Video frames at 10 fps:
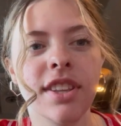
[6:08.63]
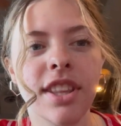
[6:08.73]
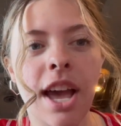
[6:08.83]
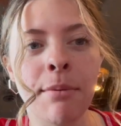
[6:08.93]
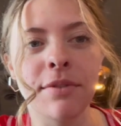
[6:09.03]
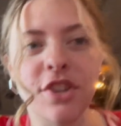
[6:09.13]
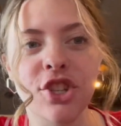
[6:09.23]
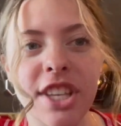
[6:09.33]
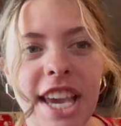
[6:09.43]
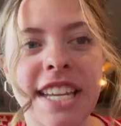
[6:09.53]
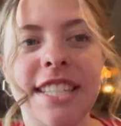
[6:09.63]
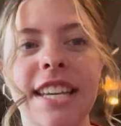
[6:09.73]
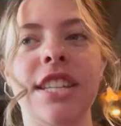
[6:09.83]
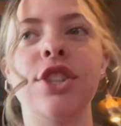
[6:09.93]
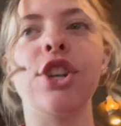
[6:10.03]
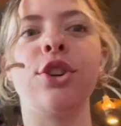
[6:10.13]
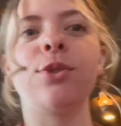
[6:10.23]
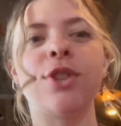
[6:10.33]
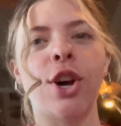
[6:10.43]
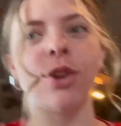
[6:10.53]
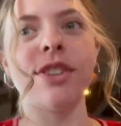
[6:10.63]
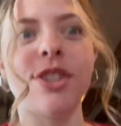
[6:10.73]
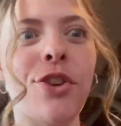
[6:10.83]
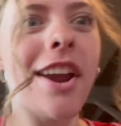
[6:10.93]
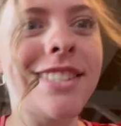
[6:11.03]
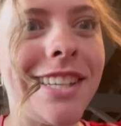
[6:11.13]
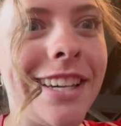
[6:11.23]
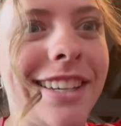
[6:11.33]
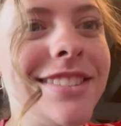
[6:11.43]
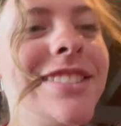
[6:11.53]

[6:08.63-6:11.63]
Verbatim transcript: I'm officially 18 too, so this is crazy.